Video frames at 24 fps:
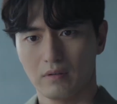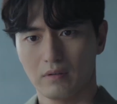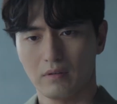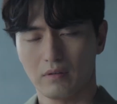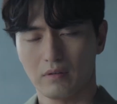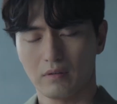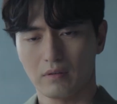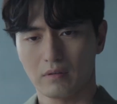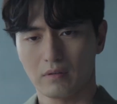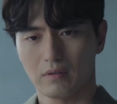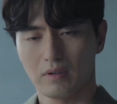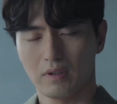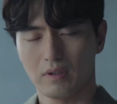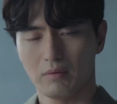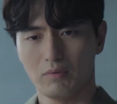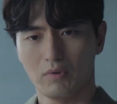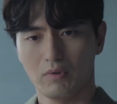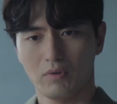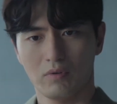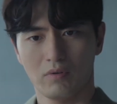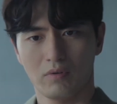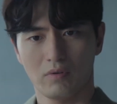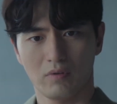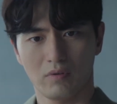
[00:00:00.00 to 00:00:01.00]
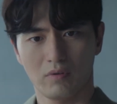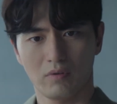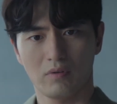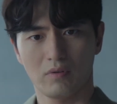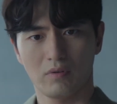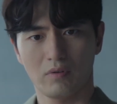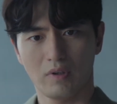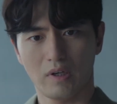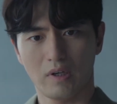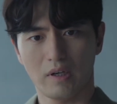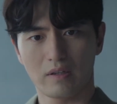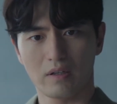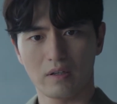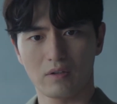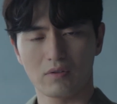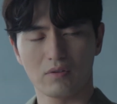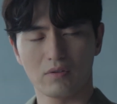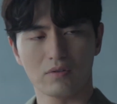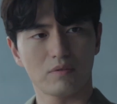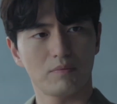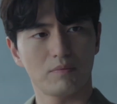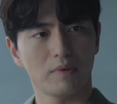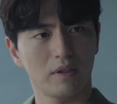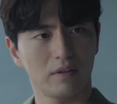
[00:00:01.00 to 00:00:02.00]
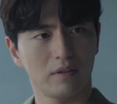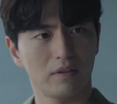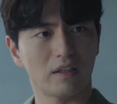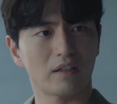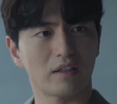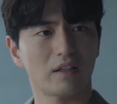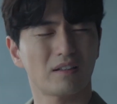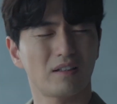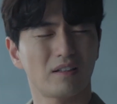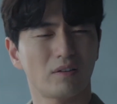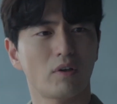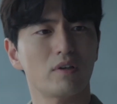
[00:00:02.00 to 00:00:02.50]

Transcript: Jung Hyun-oh, who asked how she was